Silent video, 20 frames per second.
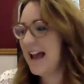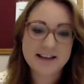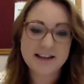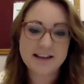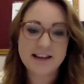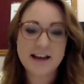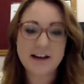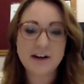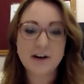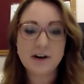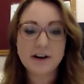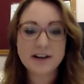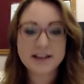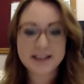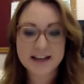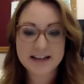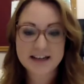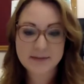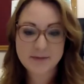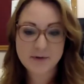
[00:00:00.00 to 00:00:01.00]
So then on a
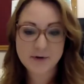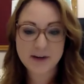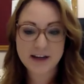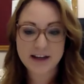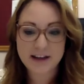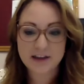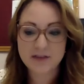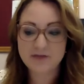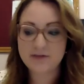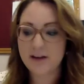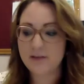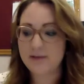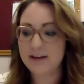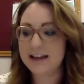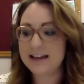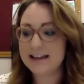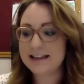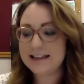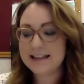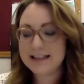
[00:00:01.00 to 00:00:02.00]
Sunday morning, the family
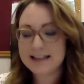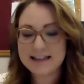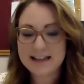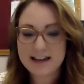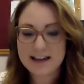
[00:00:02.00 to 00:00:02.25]
can sit